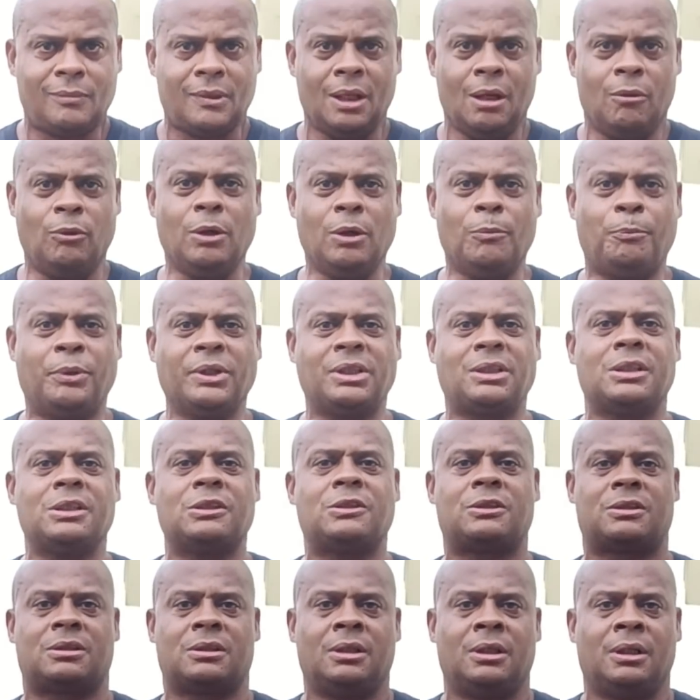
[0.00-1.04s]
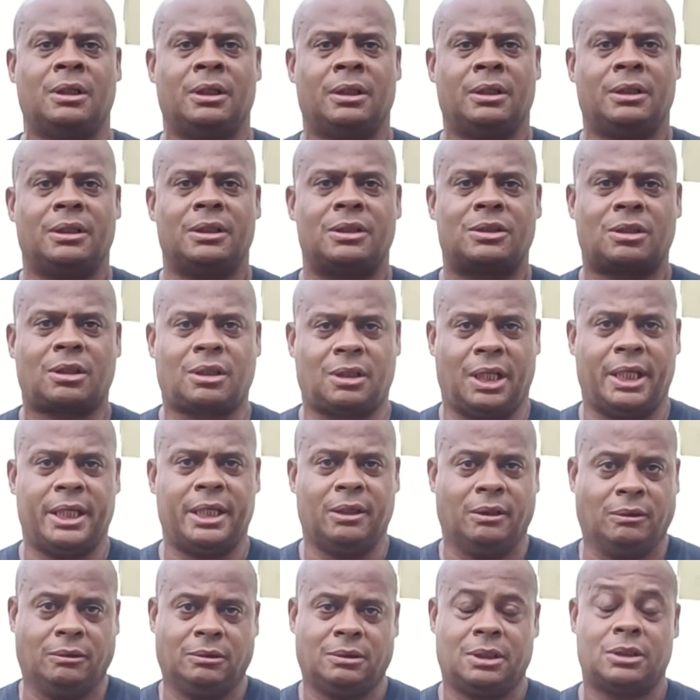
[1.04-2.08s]
I want to put this
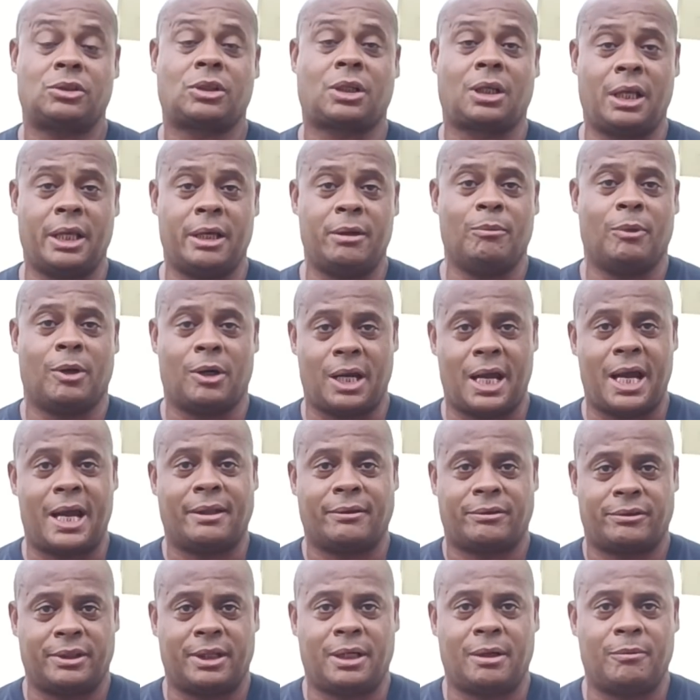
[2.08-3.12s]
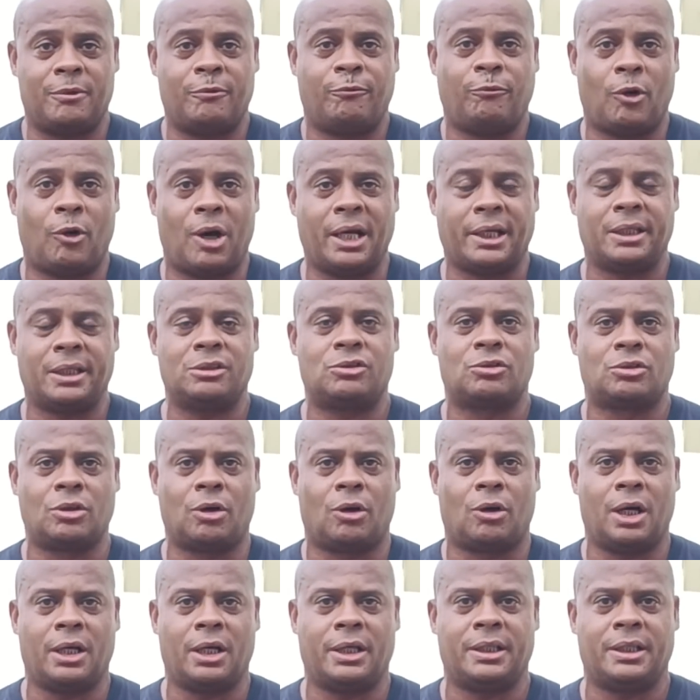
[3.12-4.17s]
disclaimer out there before I get
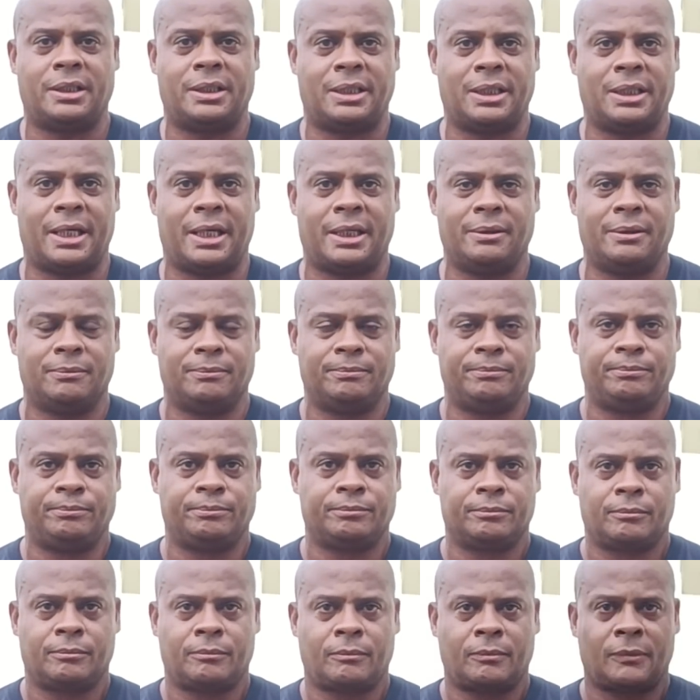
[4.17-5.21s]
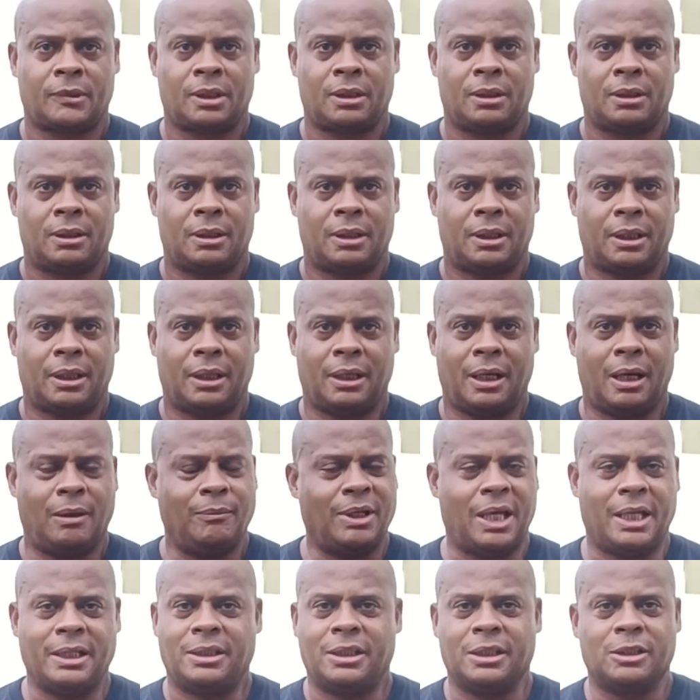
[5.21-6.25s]
started that I'm
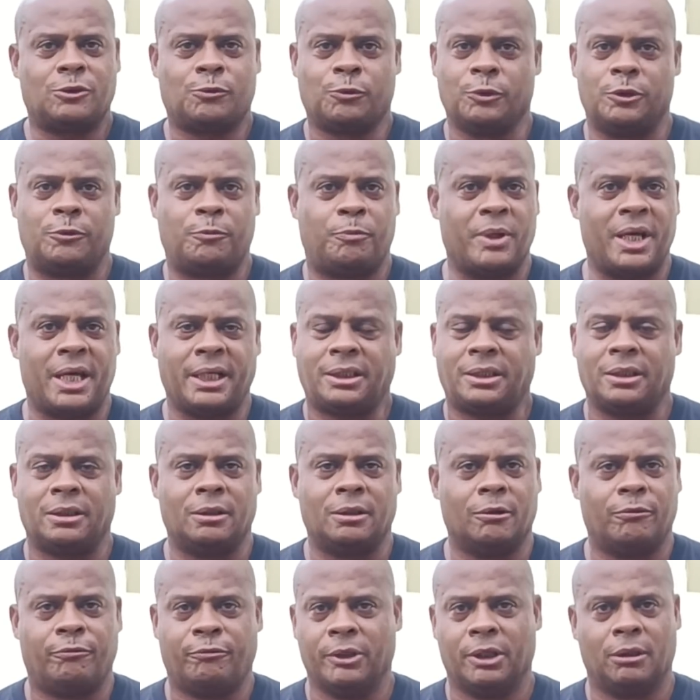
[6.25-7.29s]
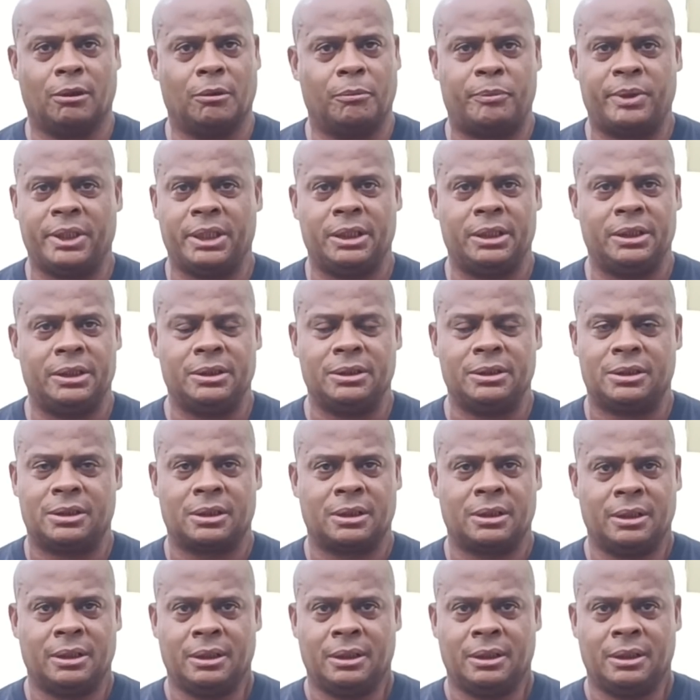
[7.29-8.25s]
not disrespecting the Philippines.